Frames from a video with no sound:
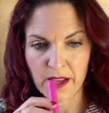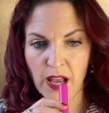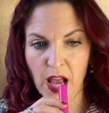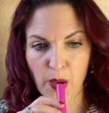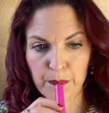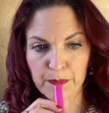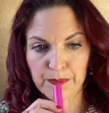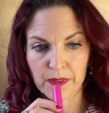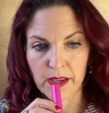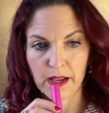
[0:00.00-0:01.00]
And
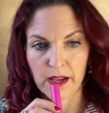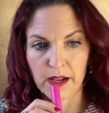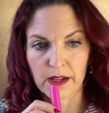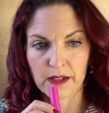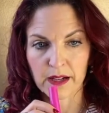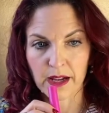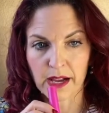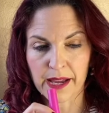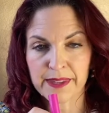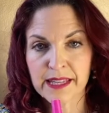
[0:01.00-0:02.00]

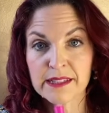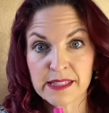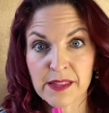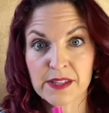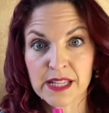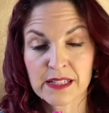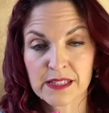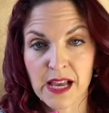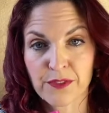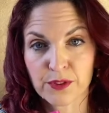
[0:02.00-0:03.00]
then say the sentence
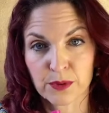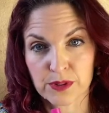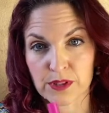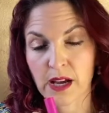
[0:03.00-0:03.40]
afterwards.